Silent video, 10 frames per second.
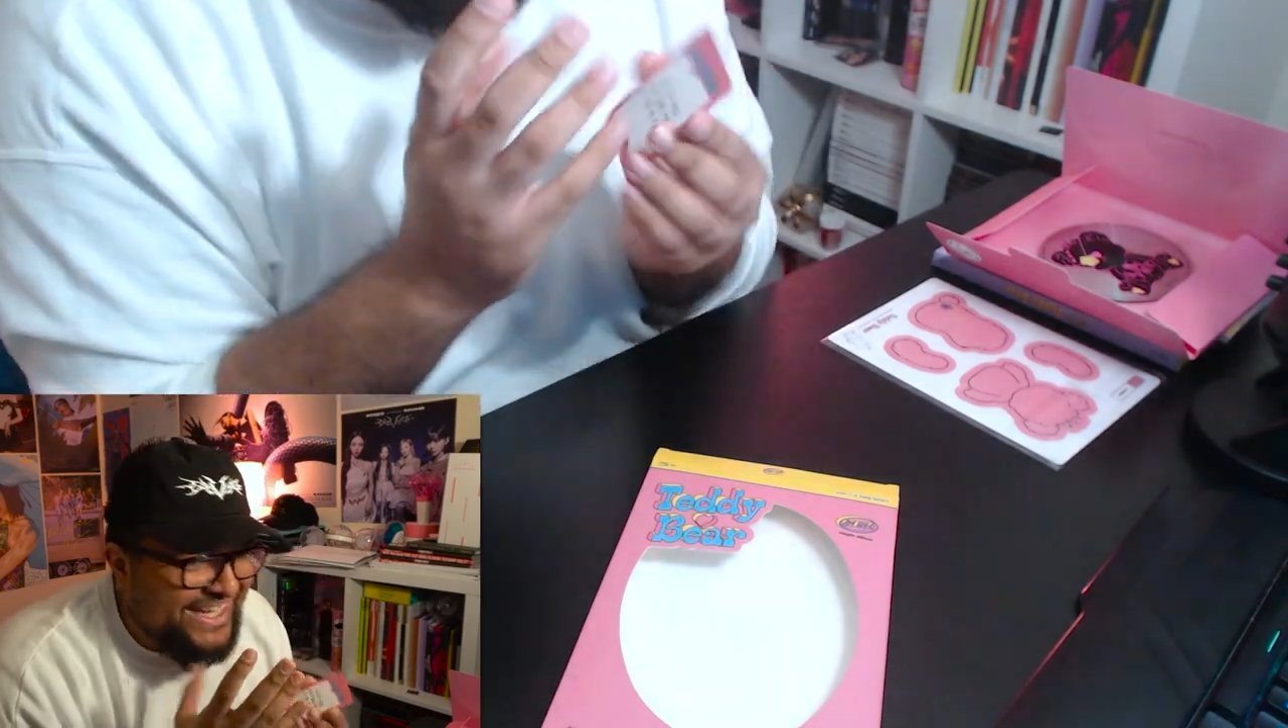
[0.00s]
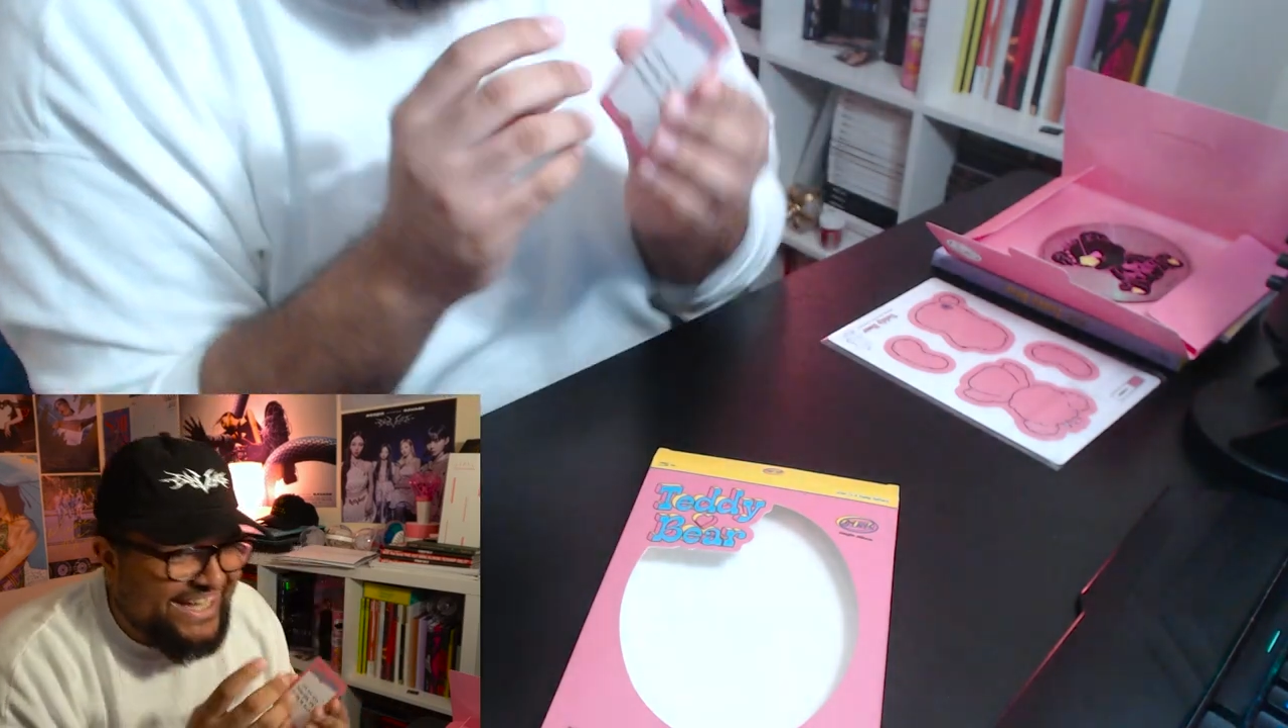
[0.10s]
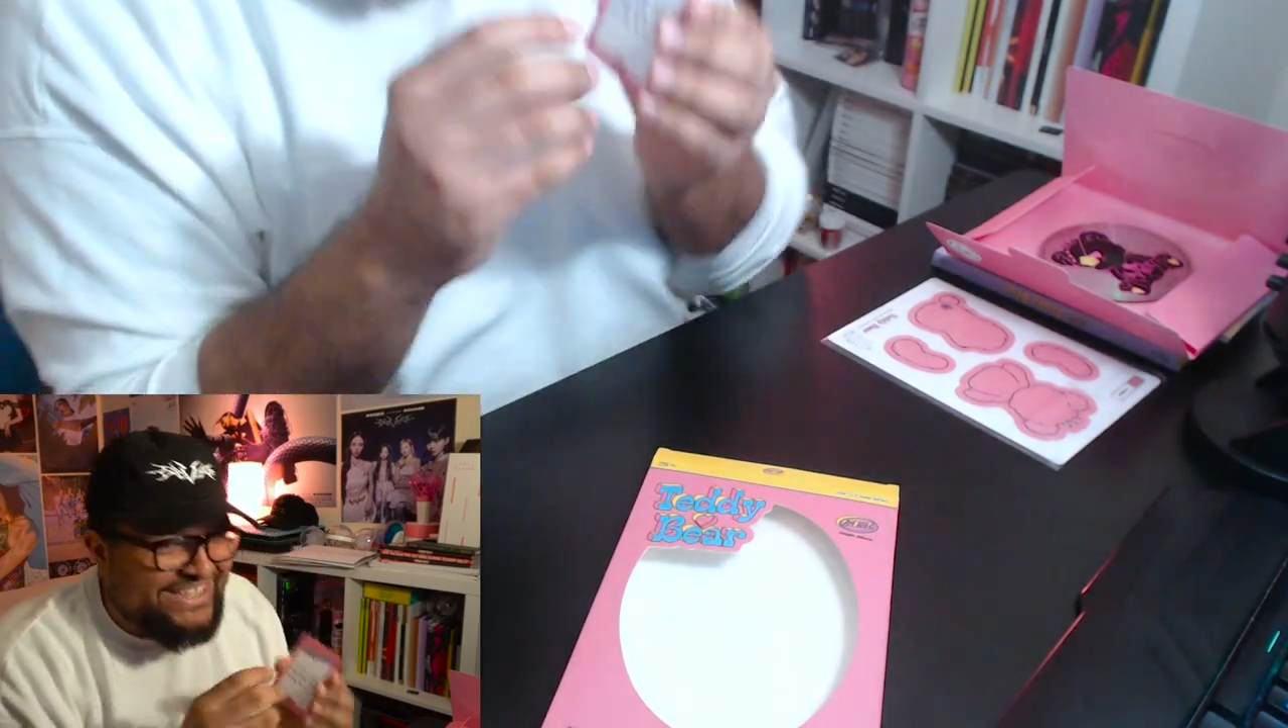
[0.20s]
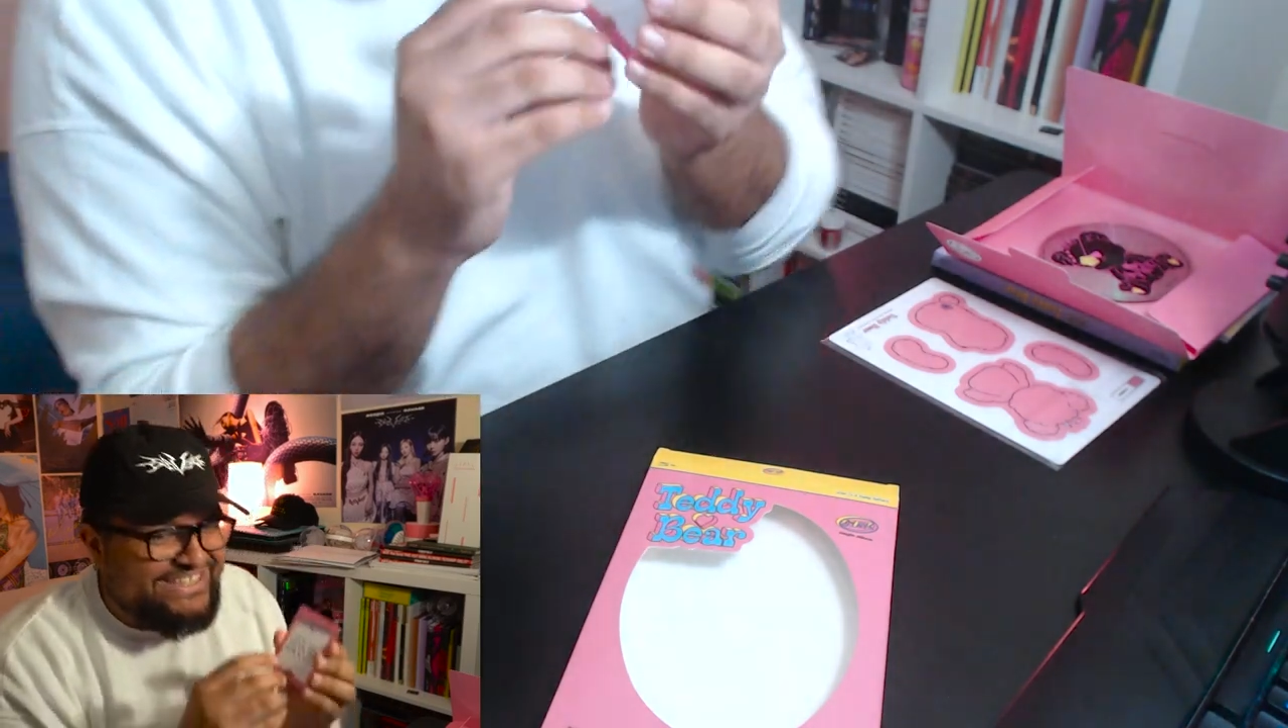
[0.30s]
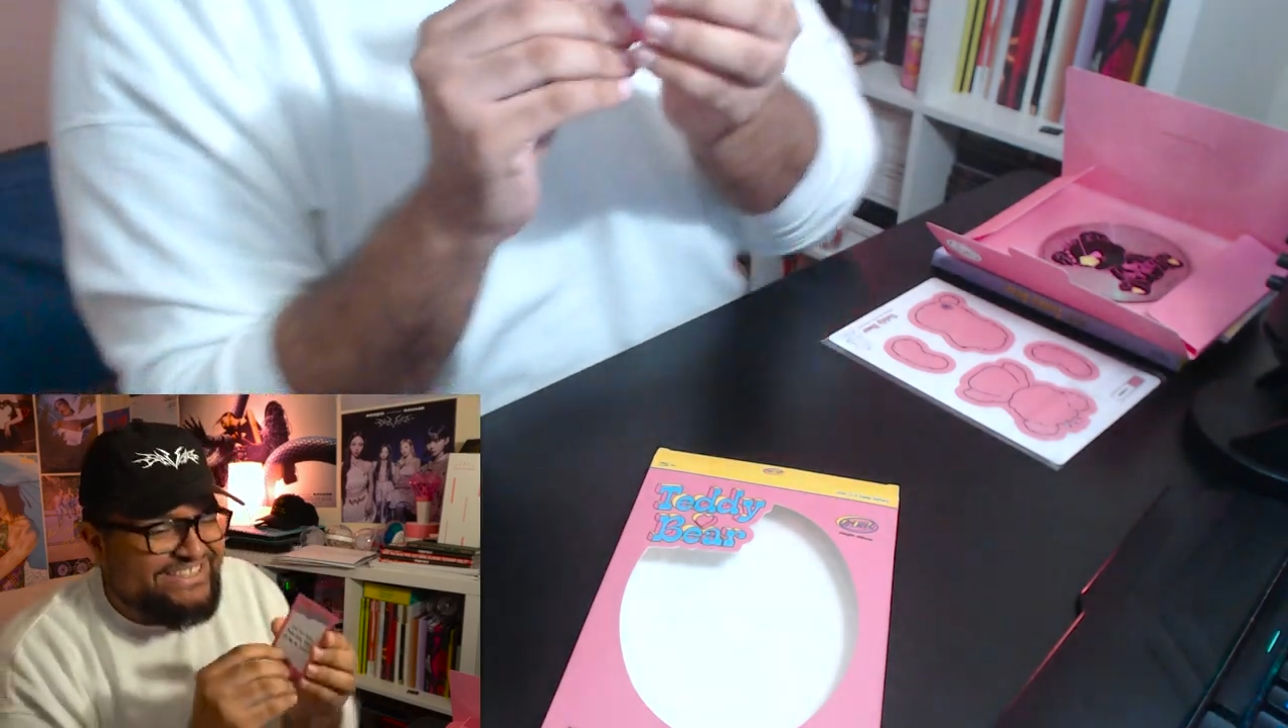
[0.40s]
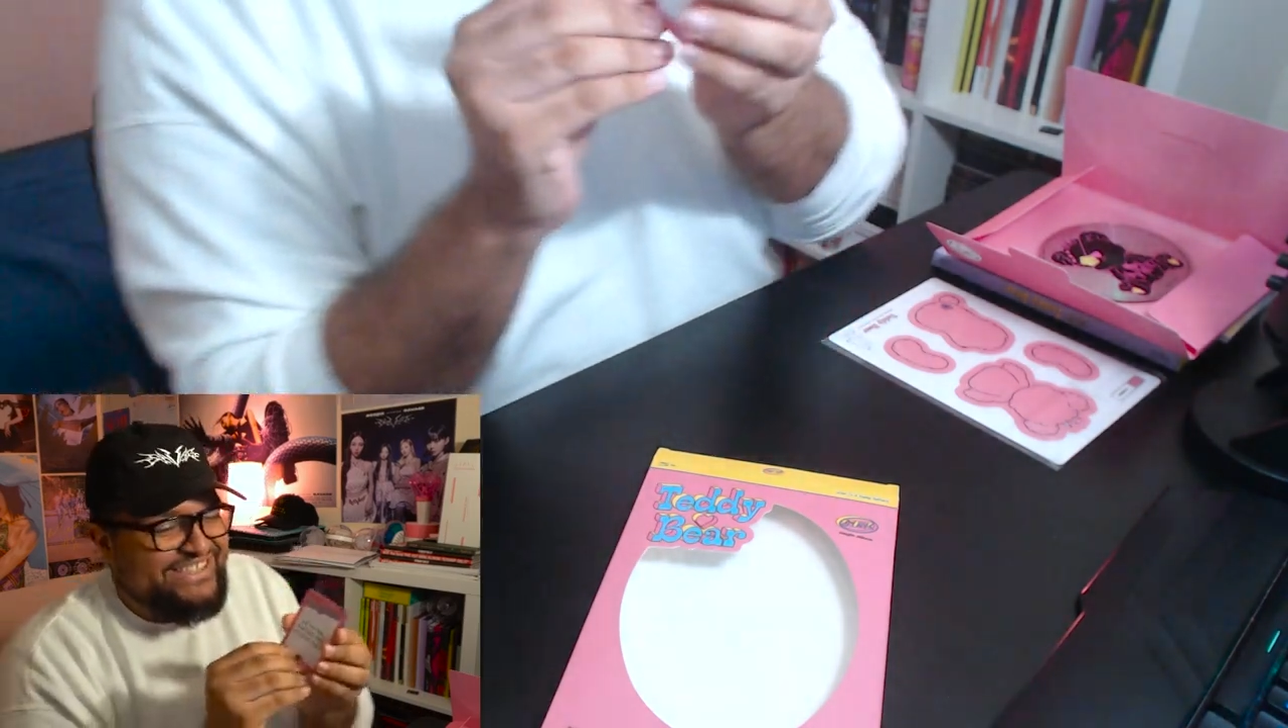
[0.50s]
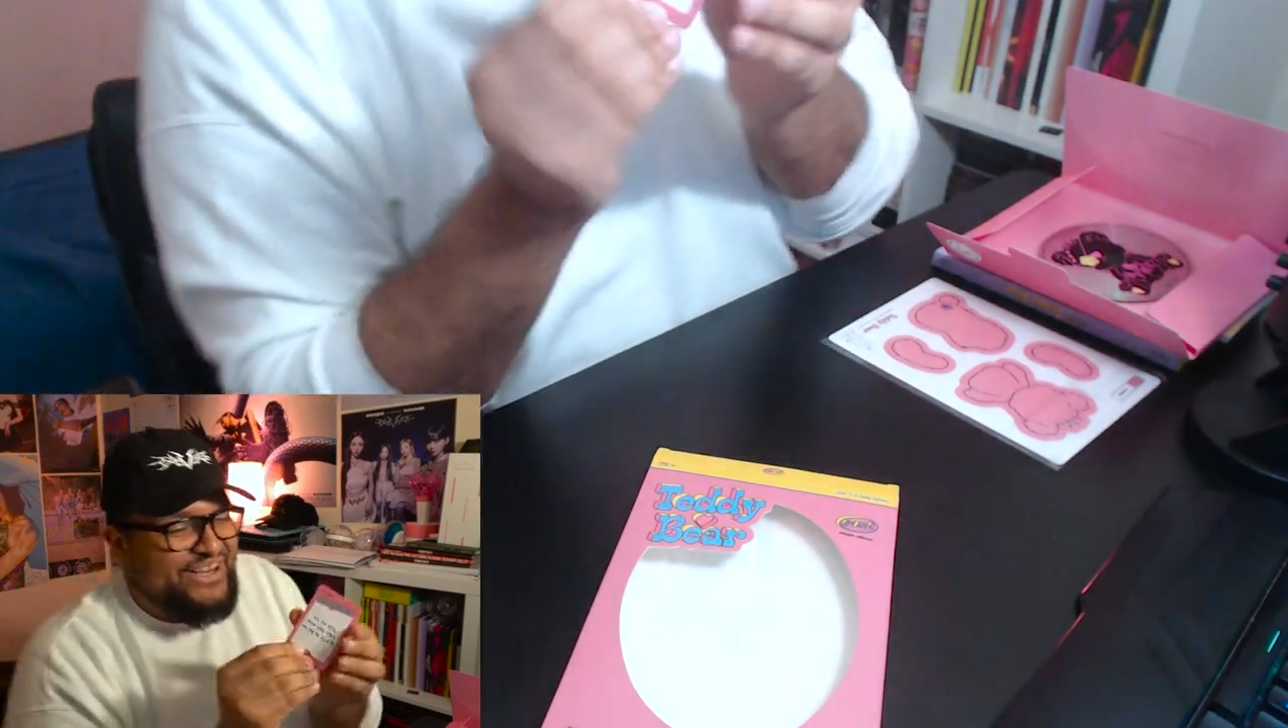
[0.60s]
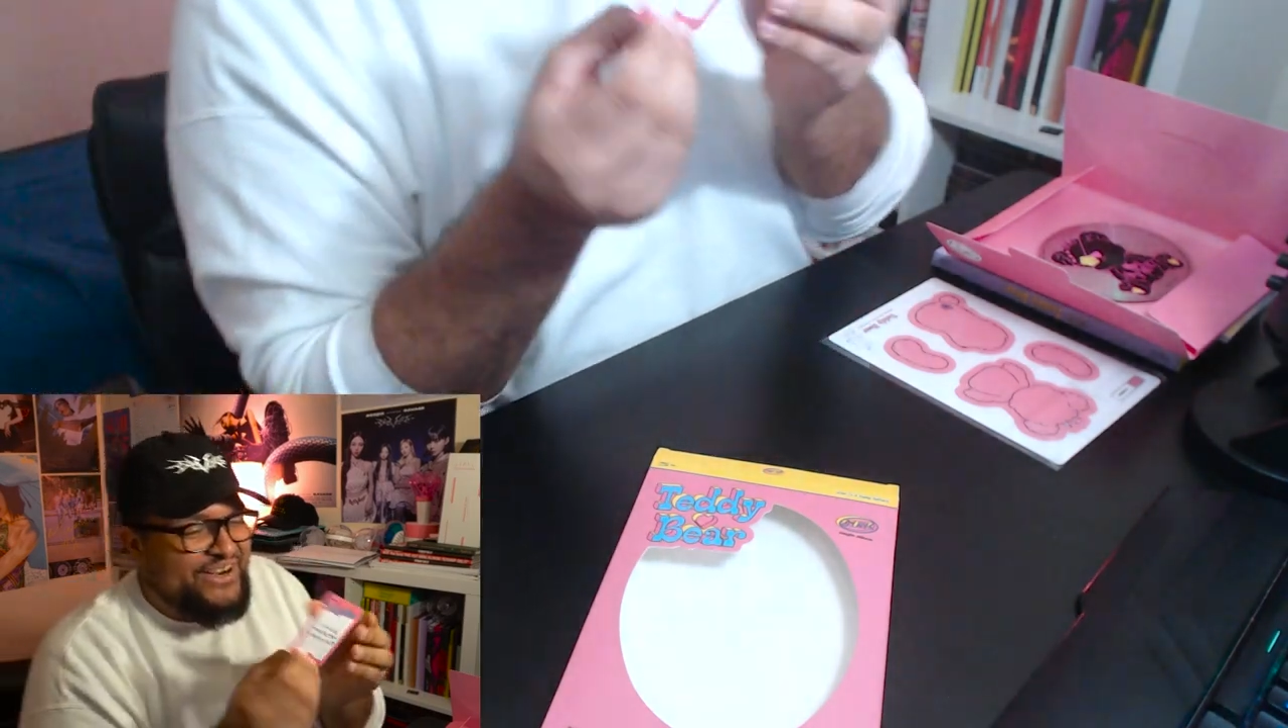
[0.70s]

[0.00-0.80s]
yes!